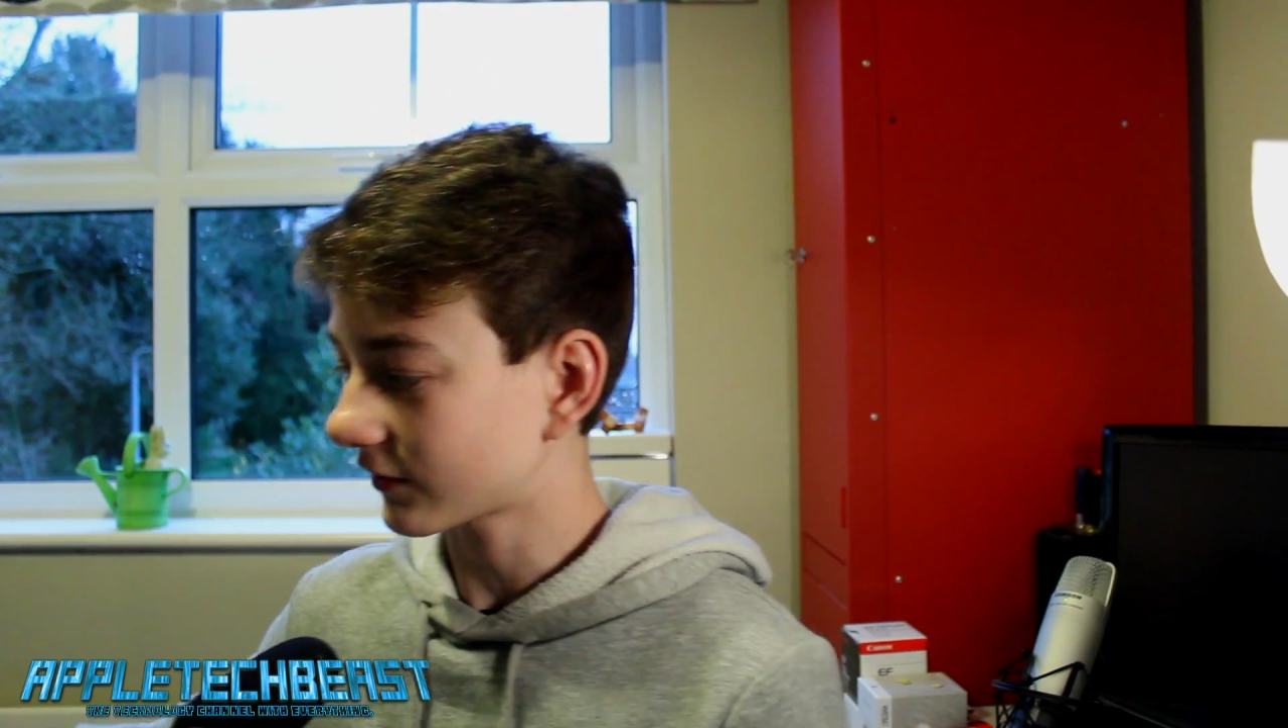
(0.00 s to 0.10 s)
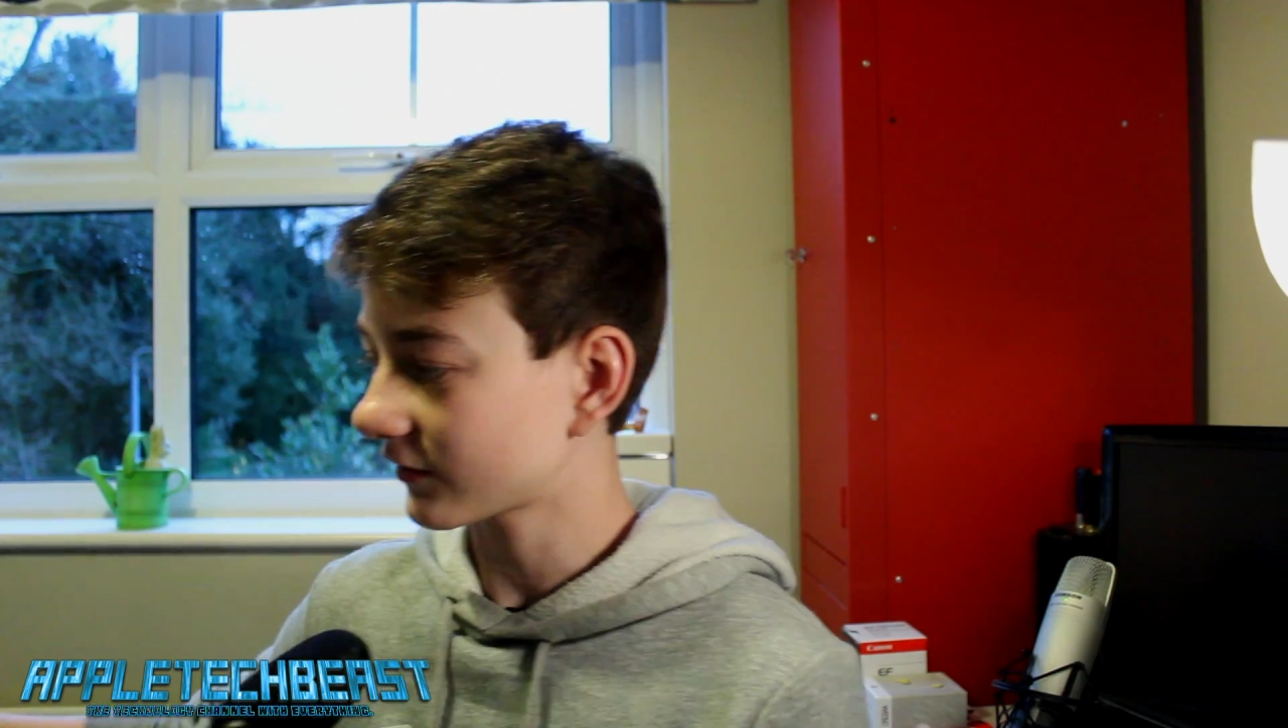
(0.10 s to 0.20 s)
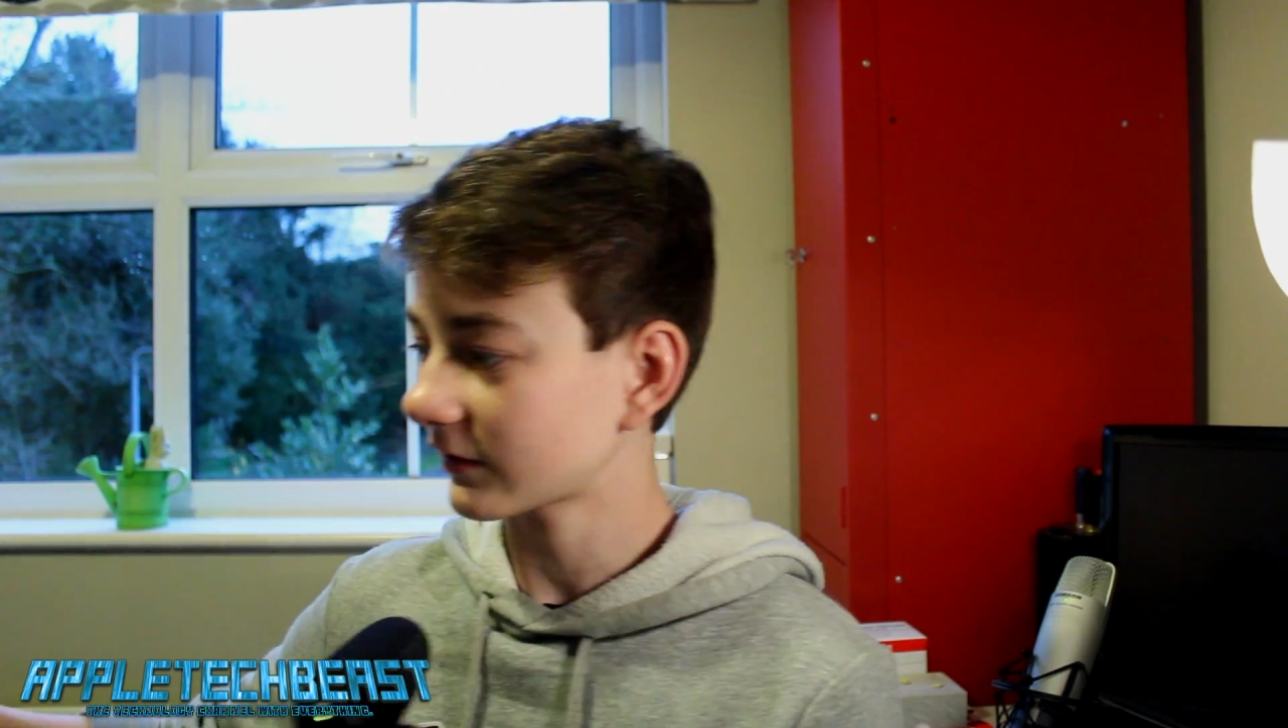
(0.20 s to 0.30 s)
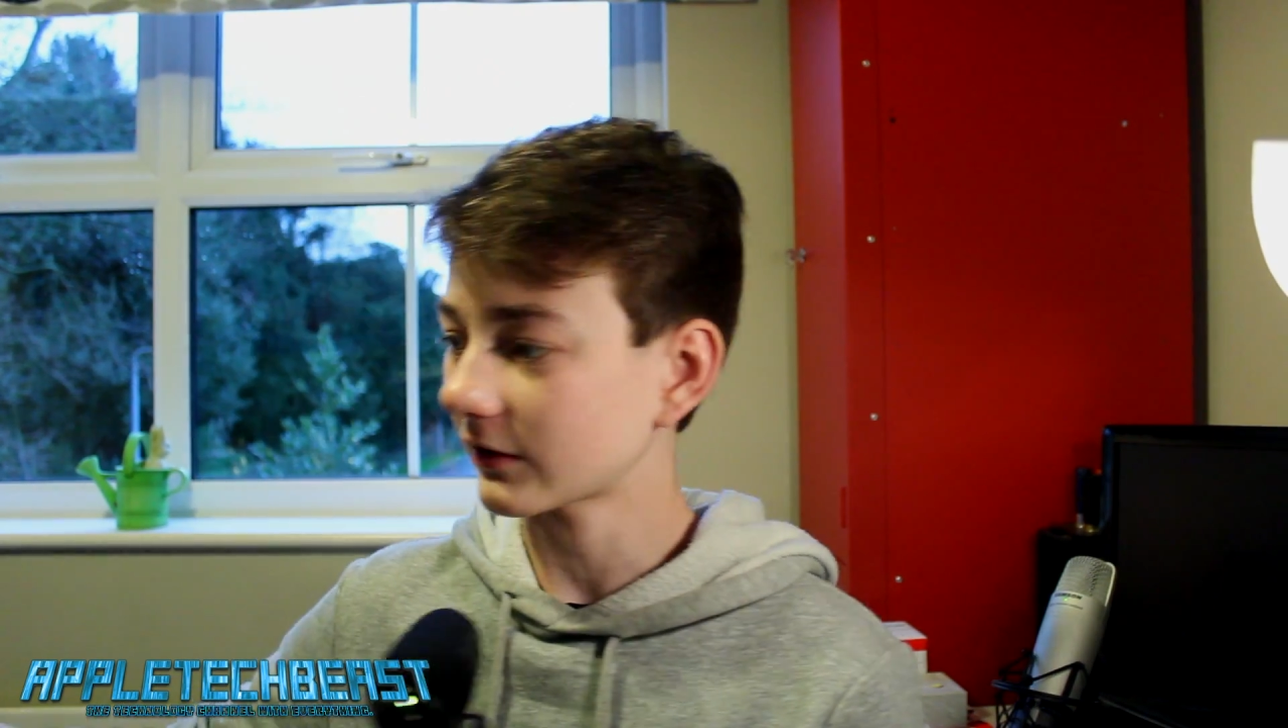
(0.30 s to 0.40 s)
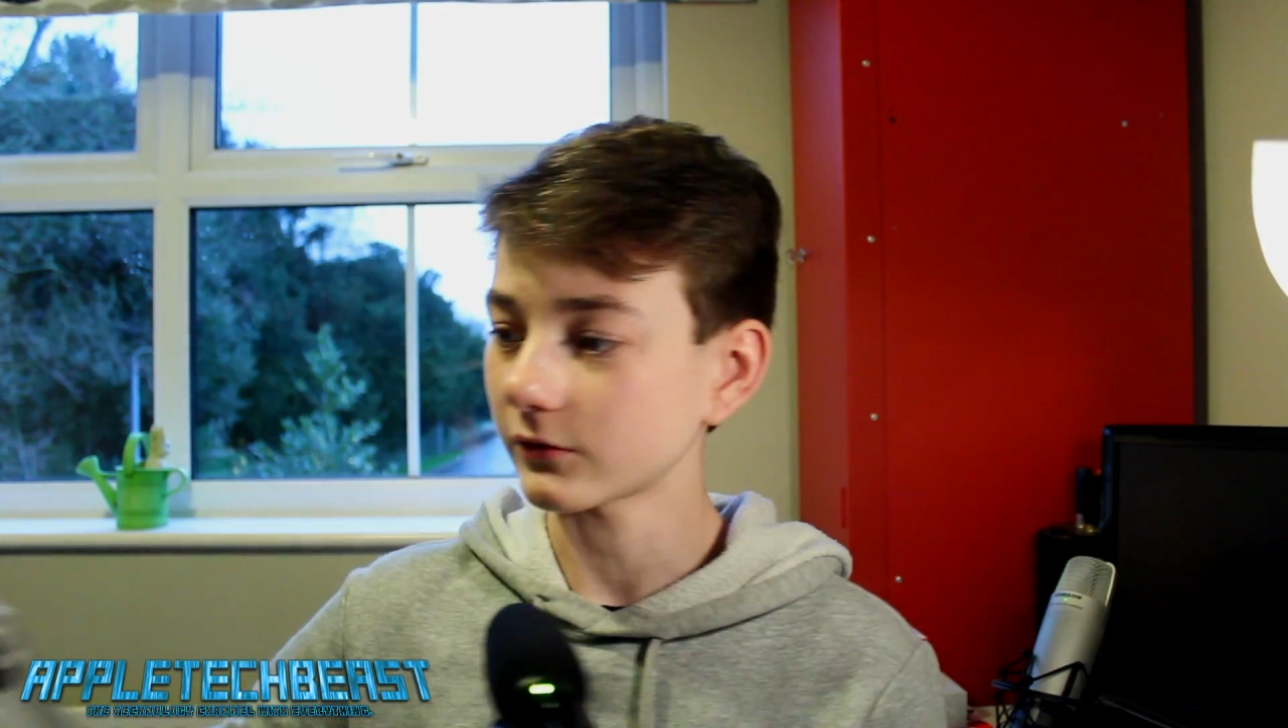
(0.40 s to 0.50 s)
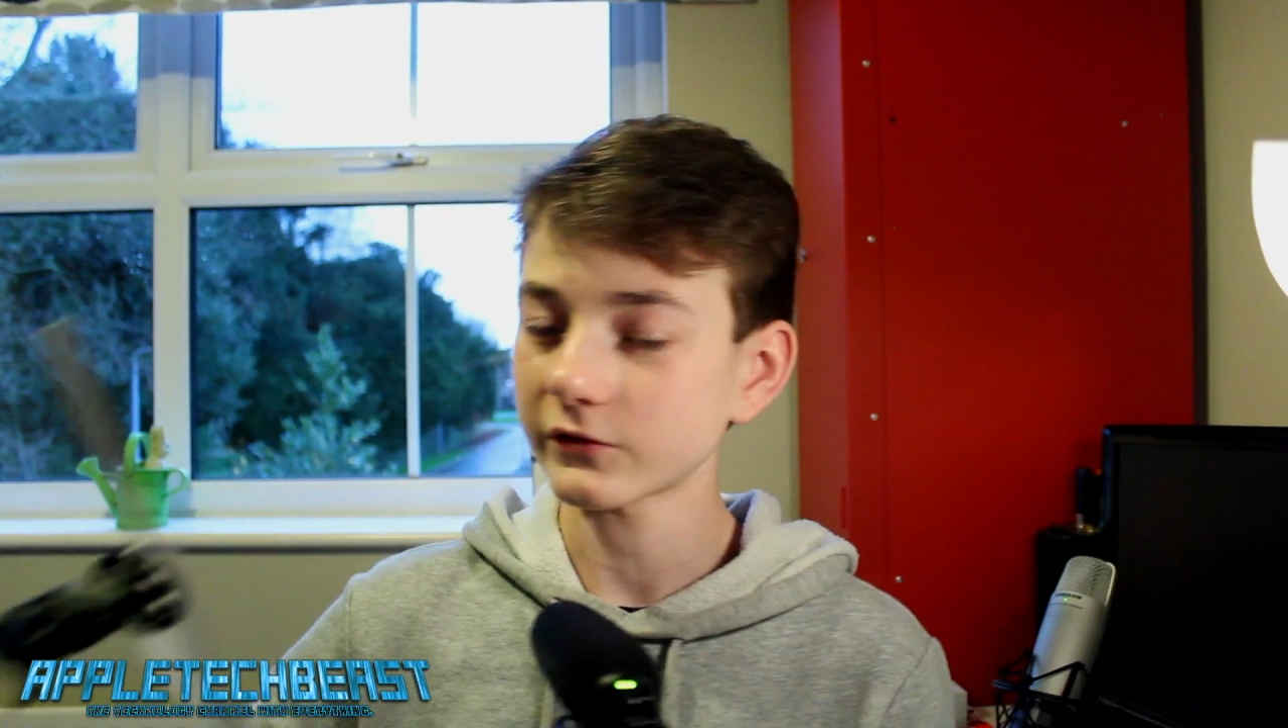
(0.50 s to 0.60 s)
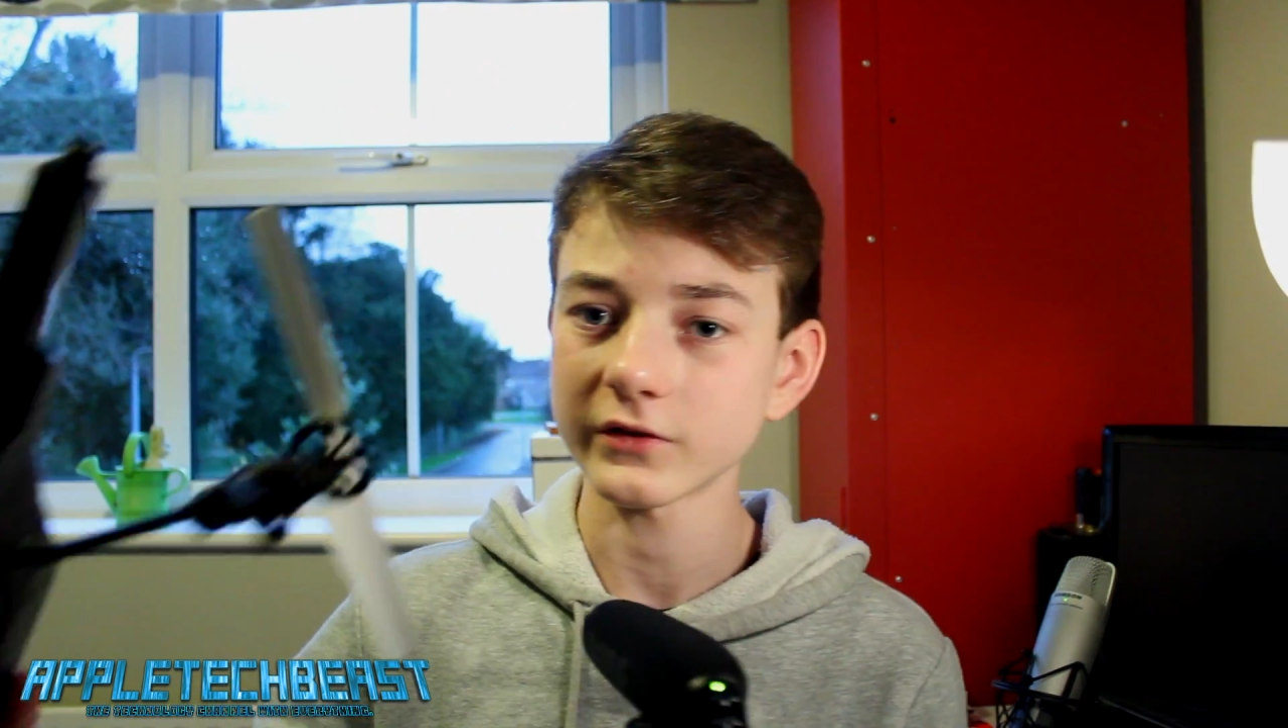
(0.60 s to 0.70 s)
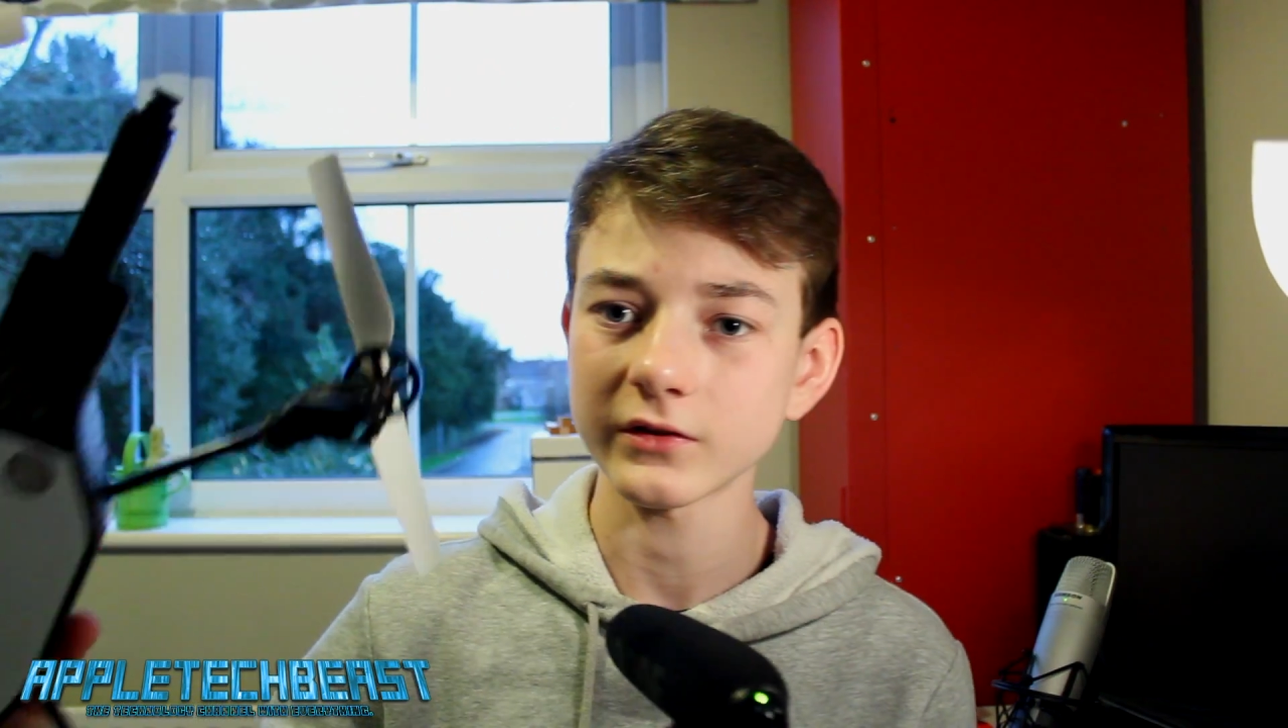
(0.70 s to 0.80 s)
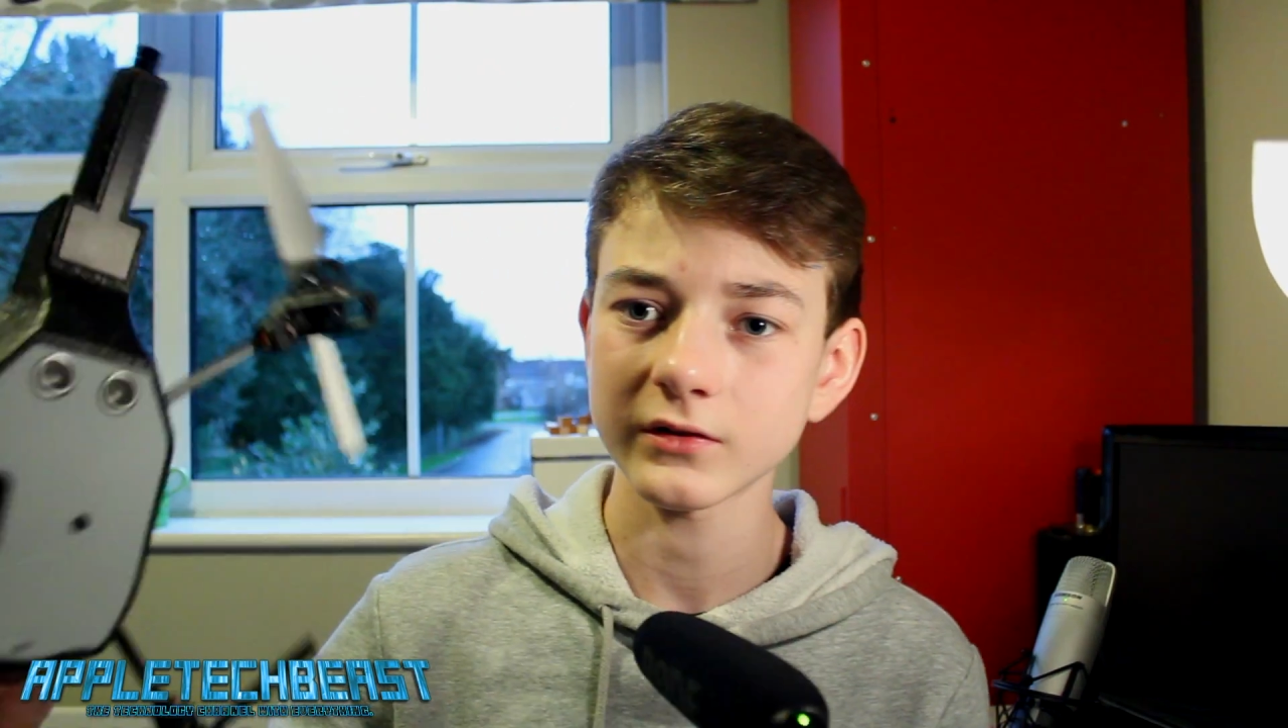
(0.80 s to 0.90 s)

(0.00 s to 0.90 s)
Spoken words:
itself.